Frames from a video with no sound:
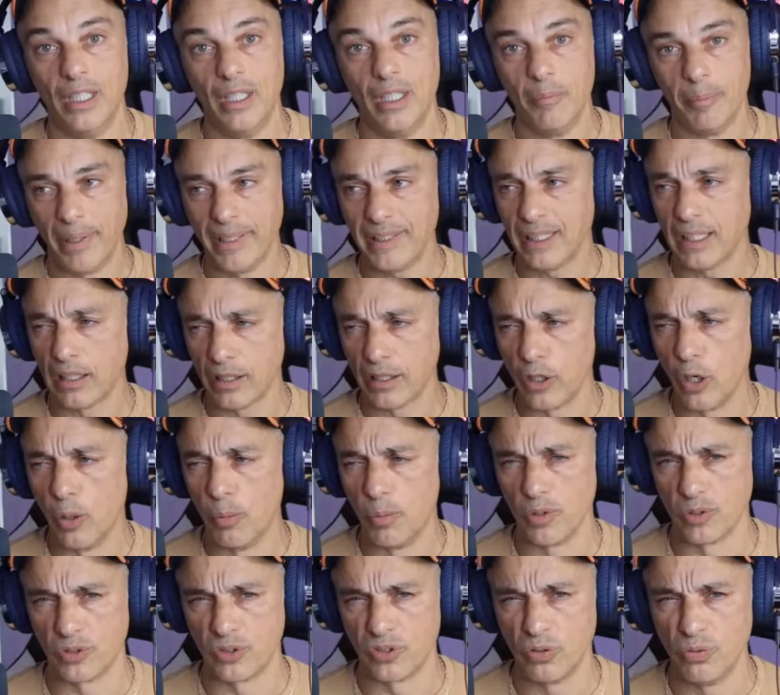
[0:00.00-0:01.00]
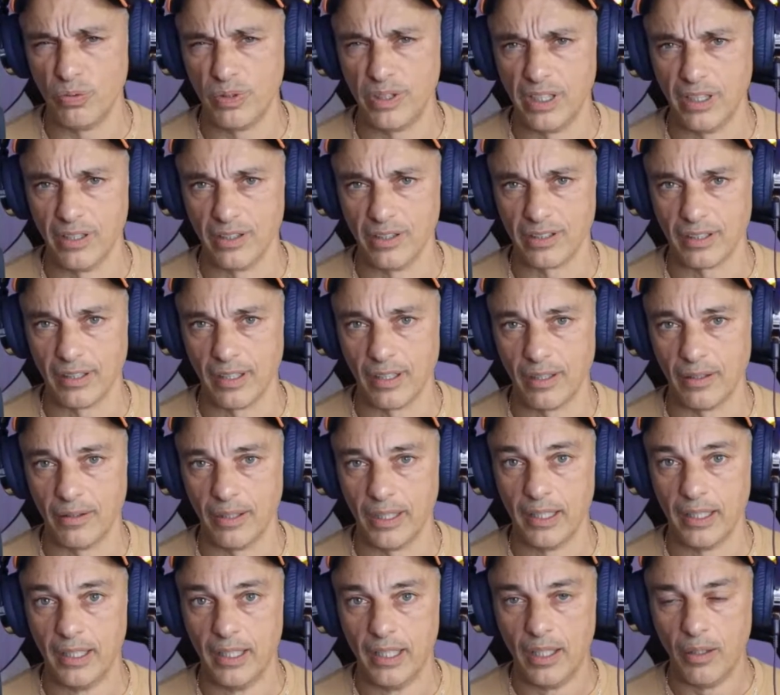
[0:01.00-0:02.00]
Basically almost 2 years now,
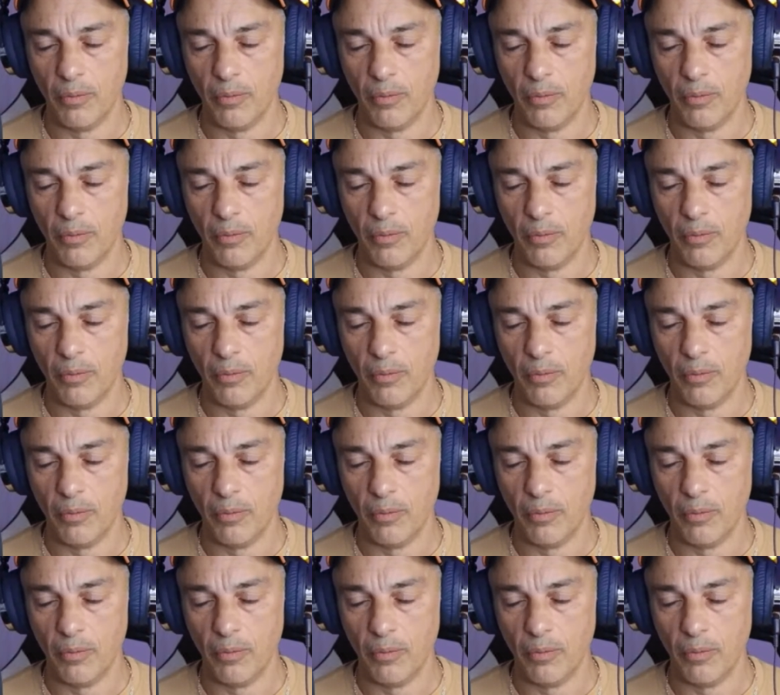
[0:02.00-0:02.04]
right?